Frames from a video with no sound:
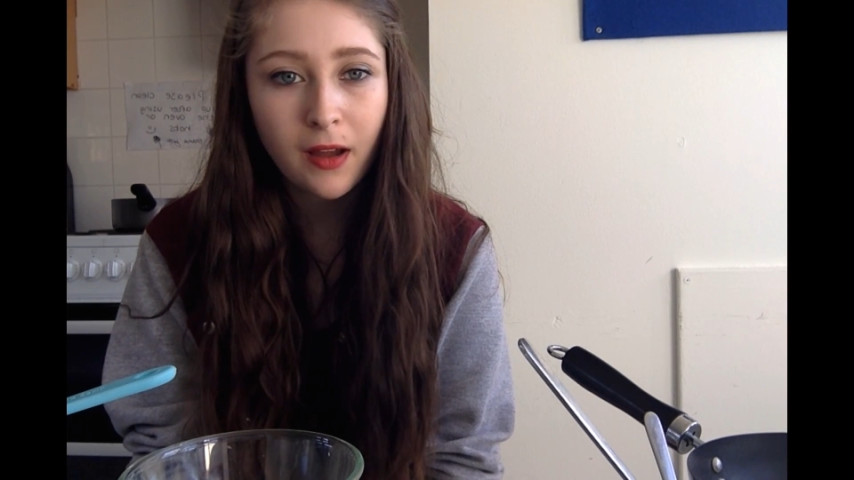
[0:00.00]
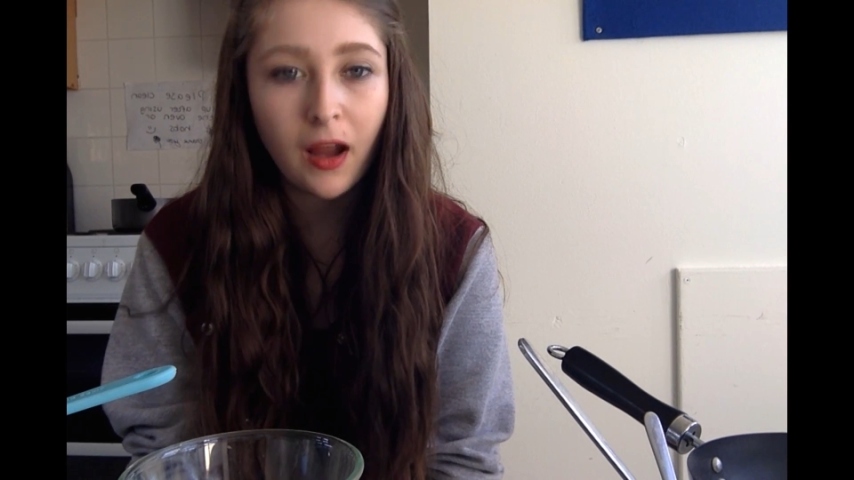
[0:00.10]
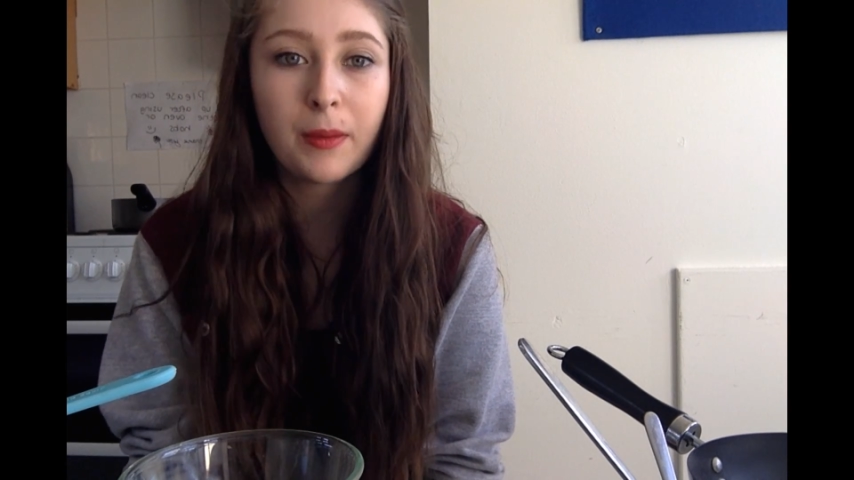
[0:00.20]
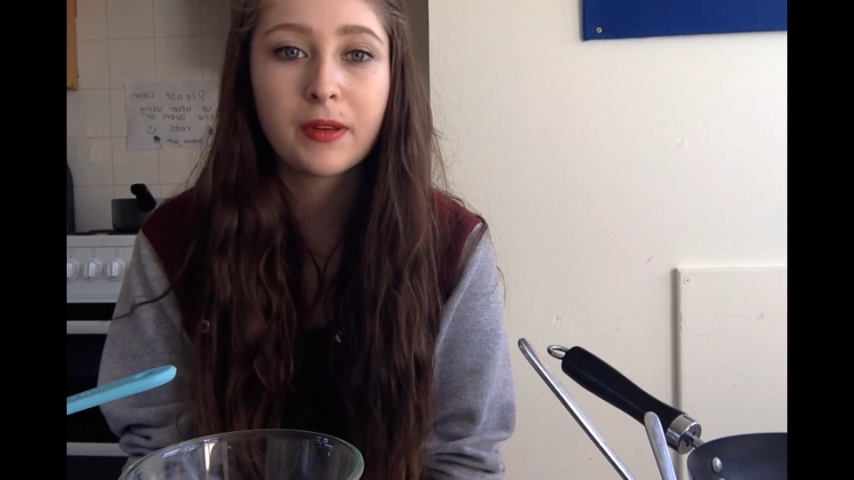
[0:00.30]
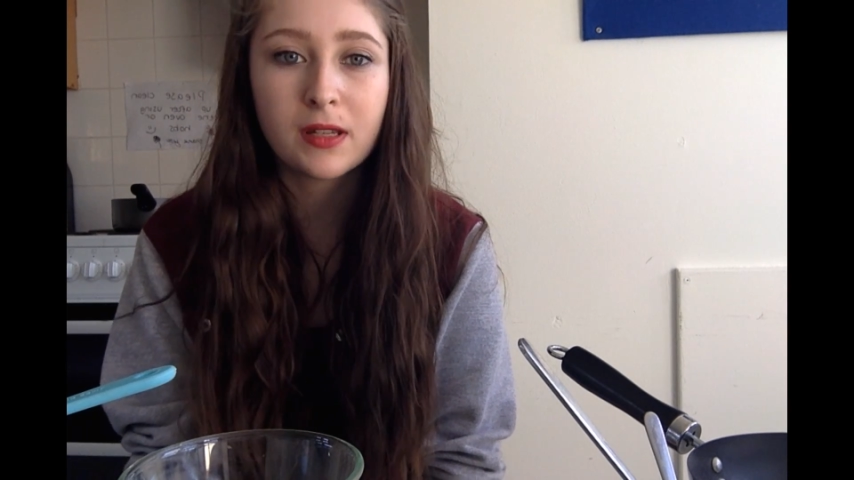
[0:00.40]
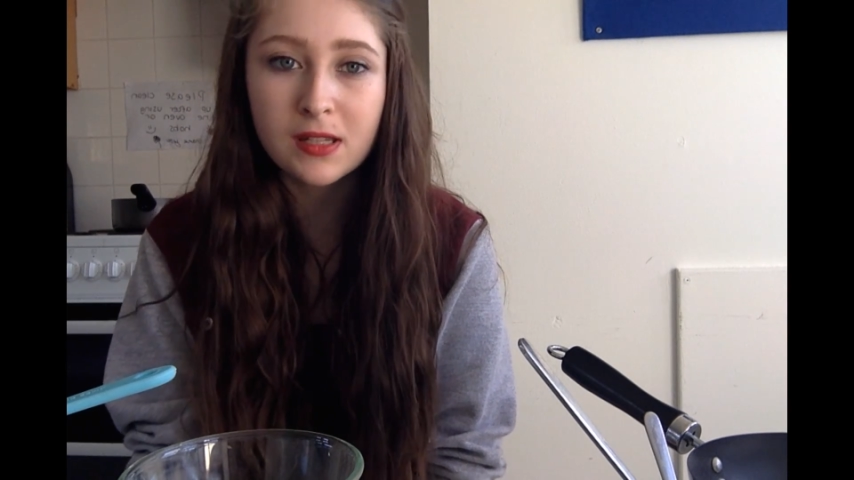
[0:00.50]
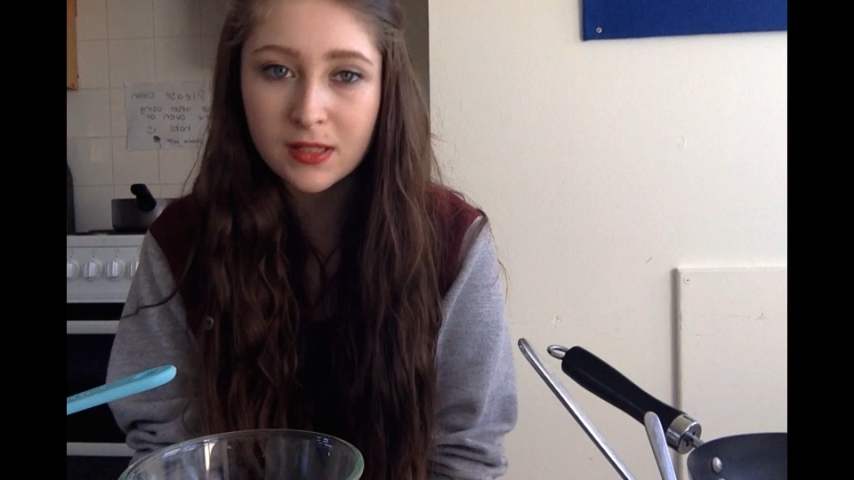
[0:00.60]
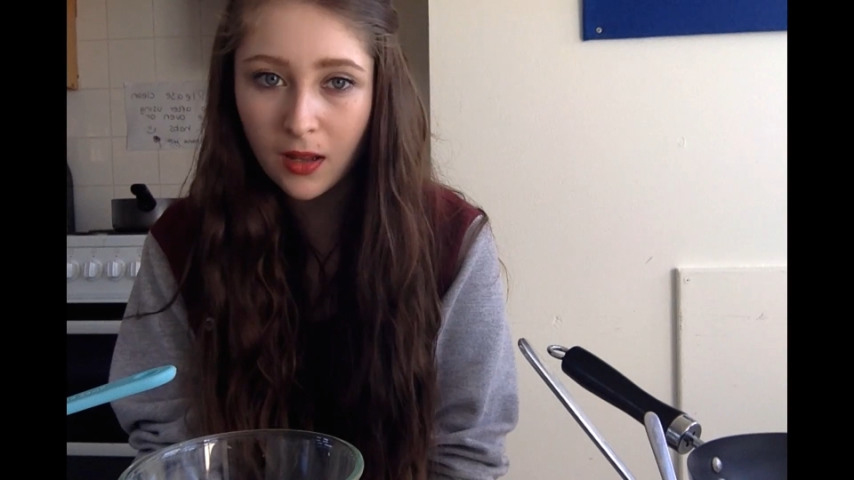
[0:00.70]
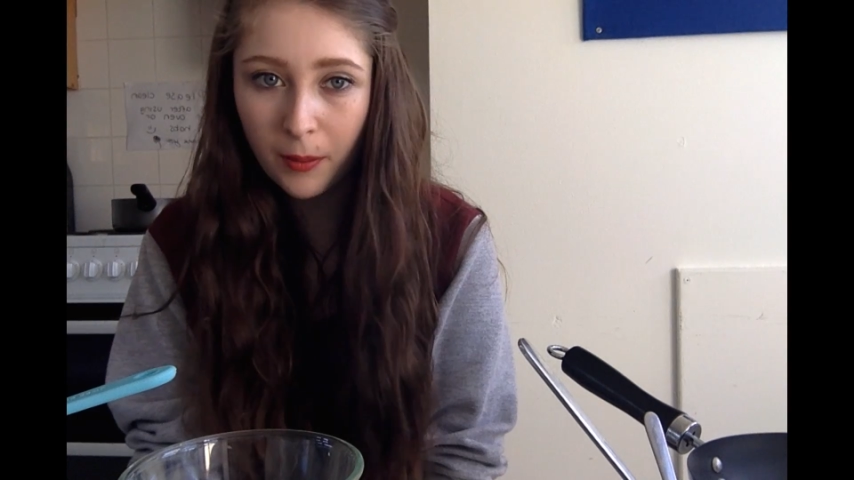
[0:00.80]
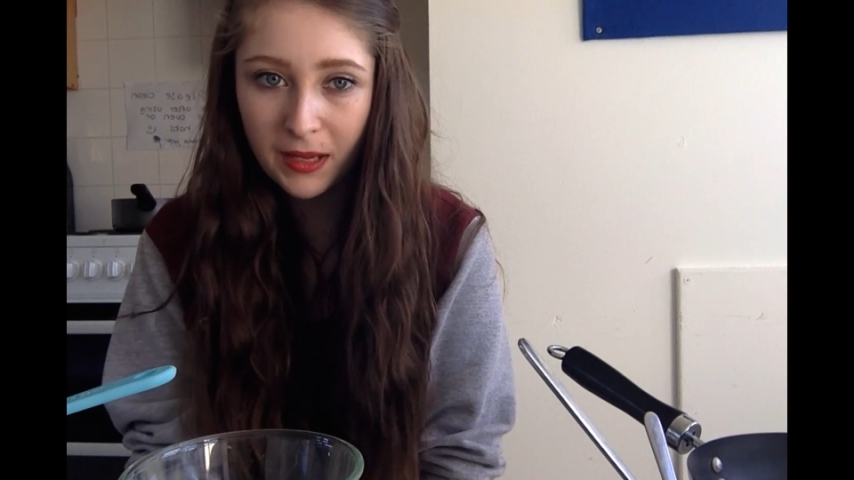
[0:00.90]
I'm going to
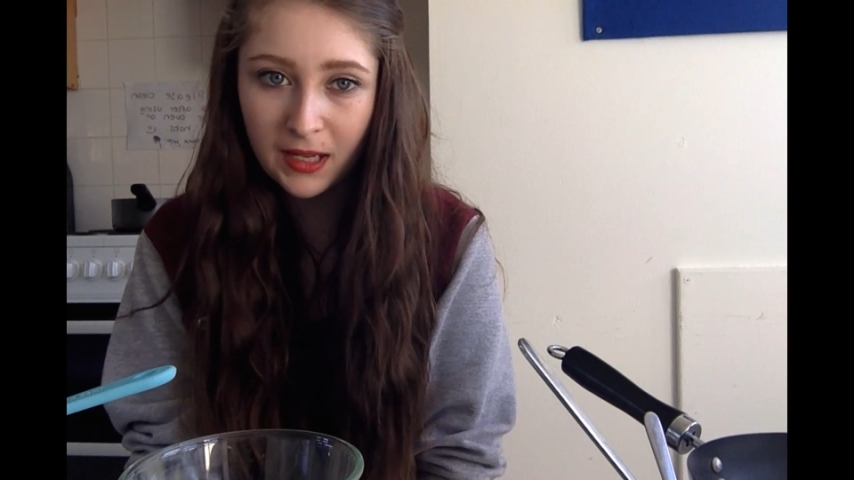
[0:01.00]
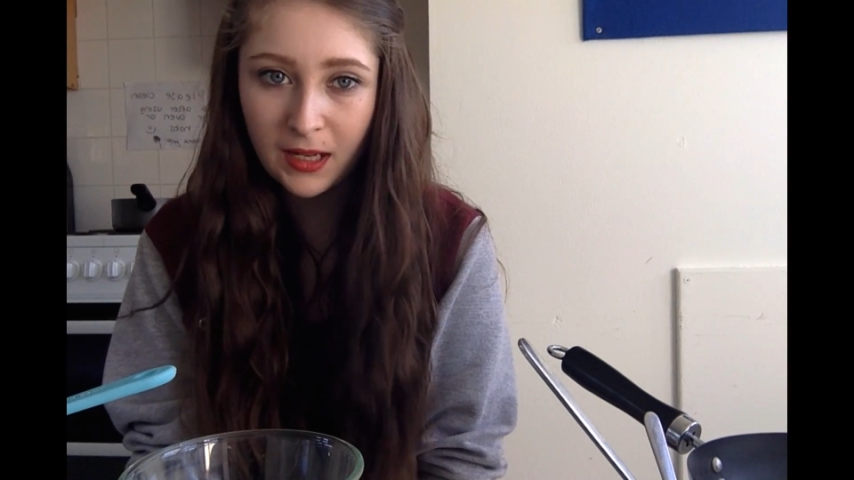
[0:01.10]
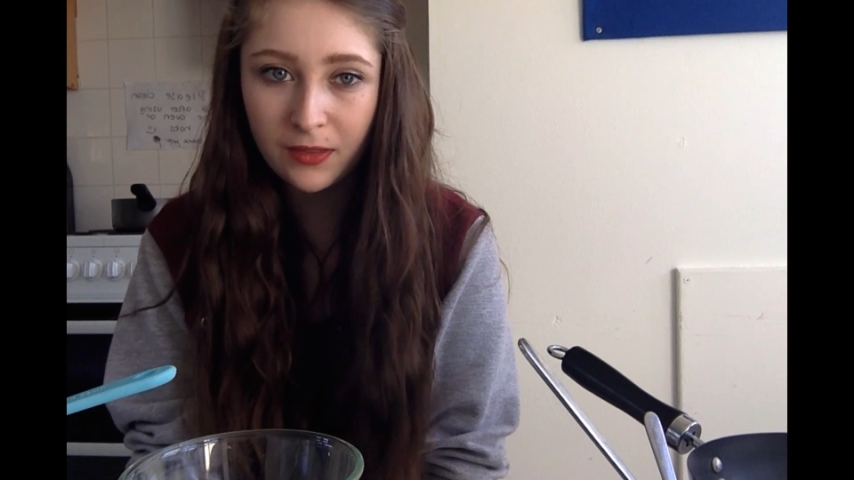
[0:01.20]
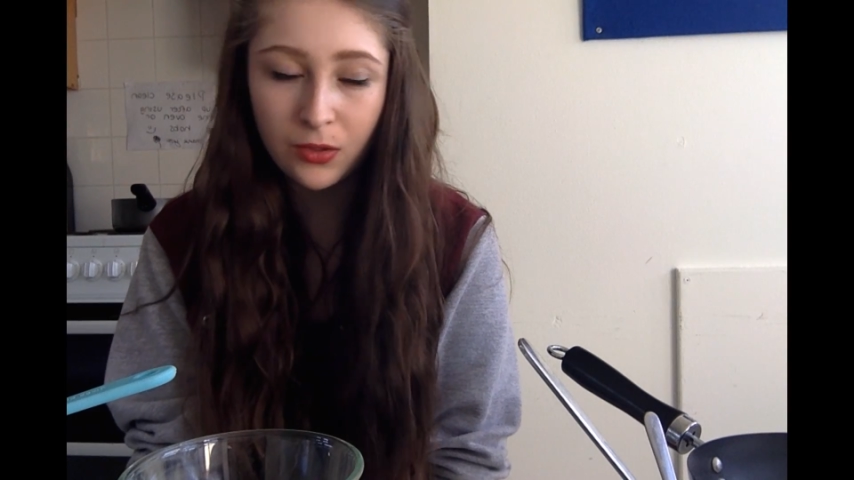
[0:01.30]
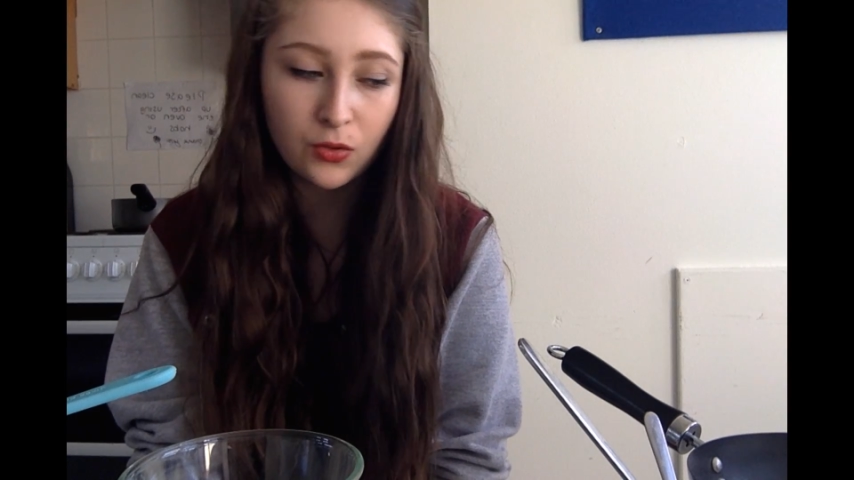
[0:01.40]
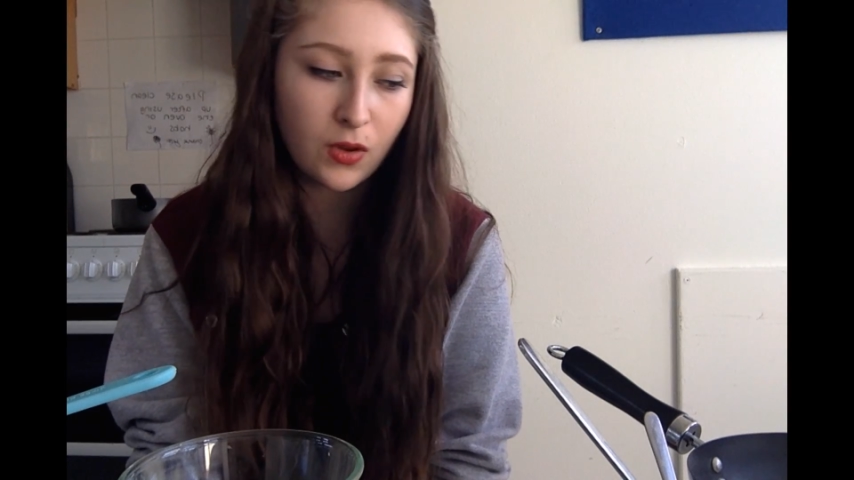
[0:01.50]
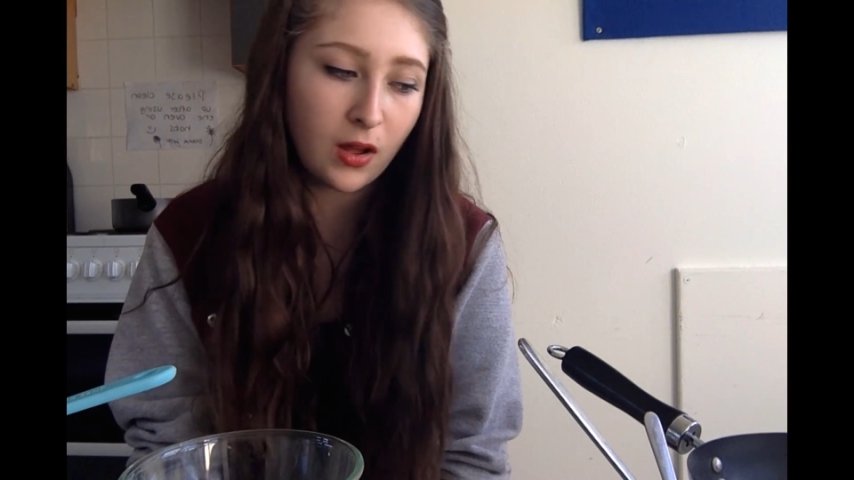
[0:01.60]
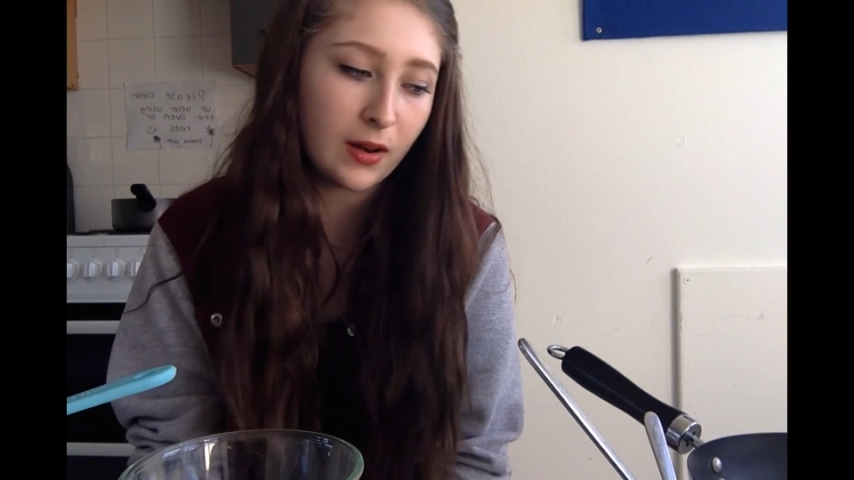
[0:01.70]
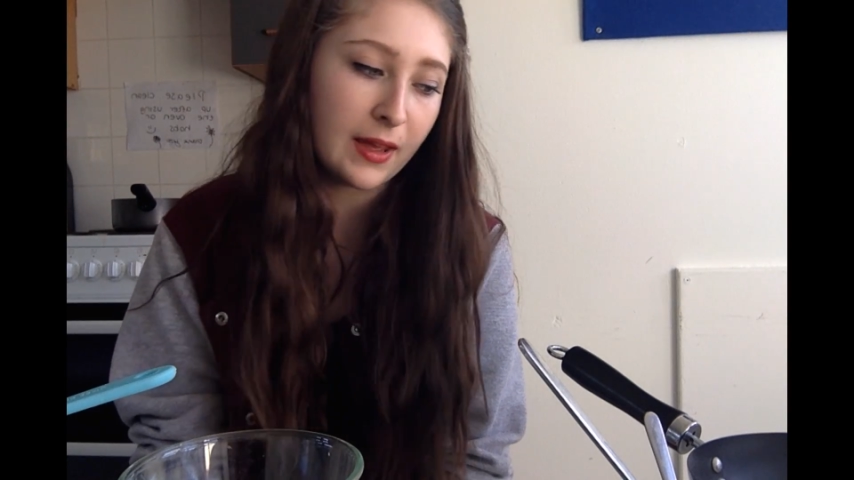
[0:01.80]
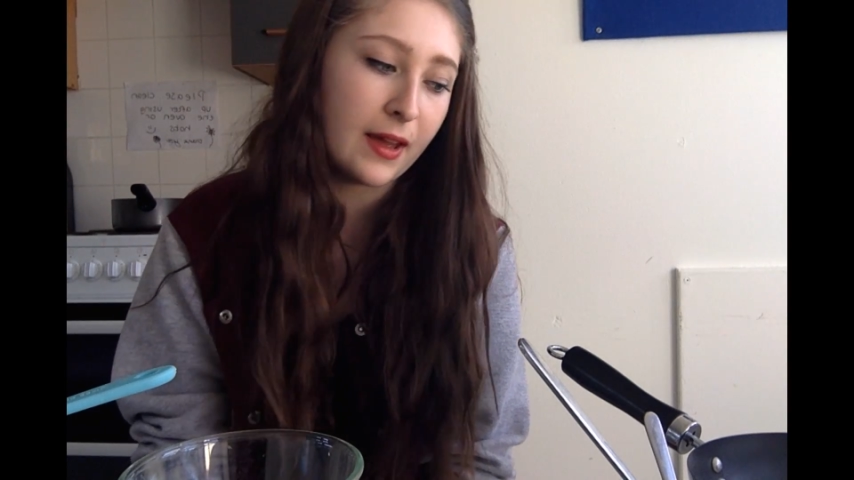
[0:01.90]
start making the
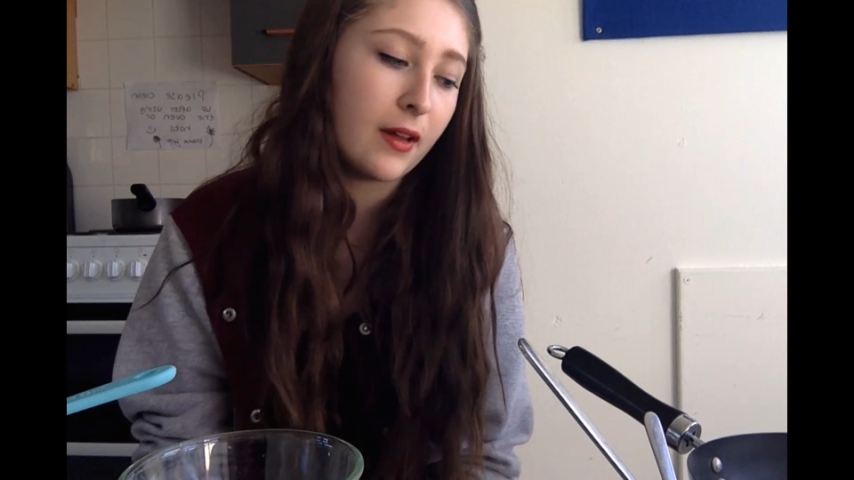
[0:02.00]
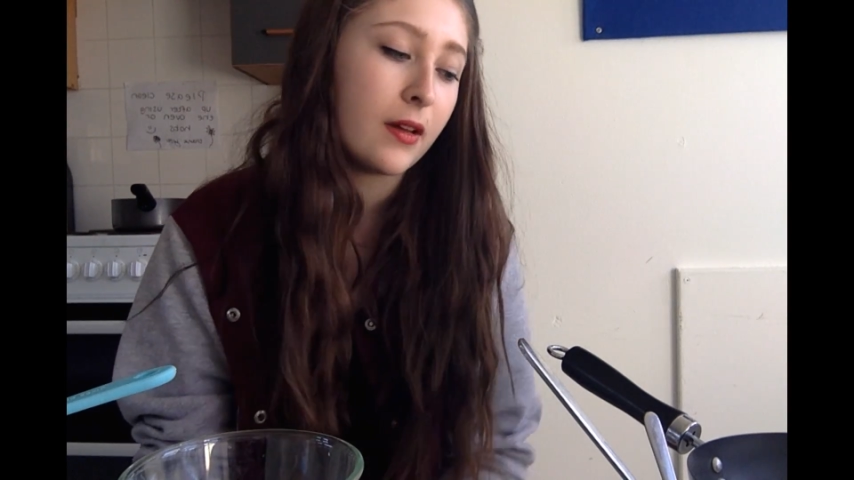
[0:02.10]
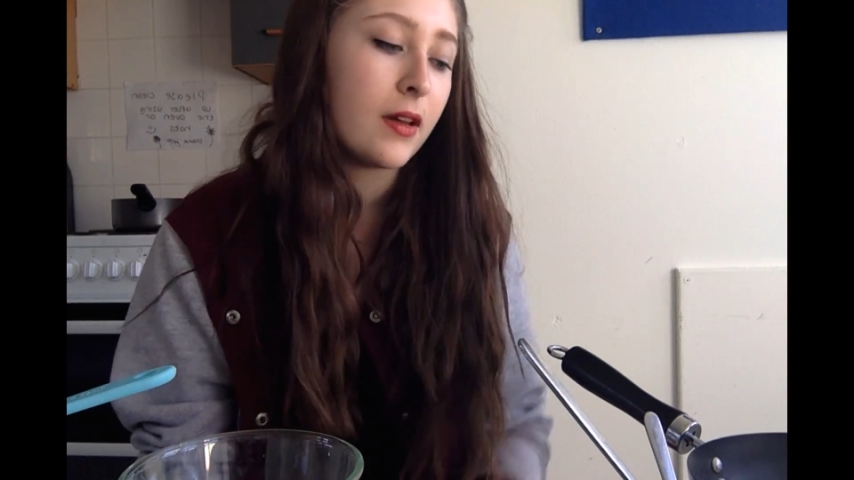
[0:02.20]
nougat layer.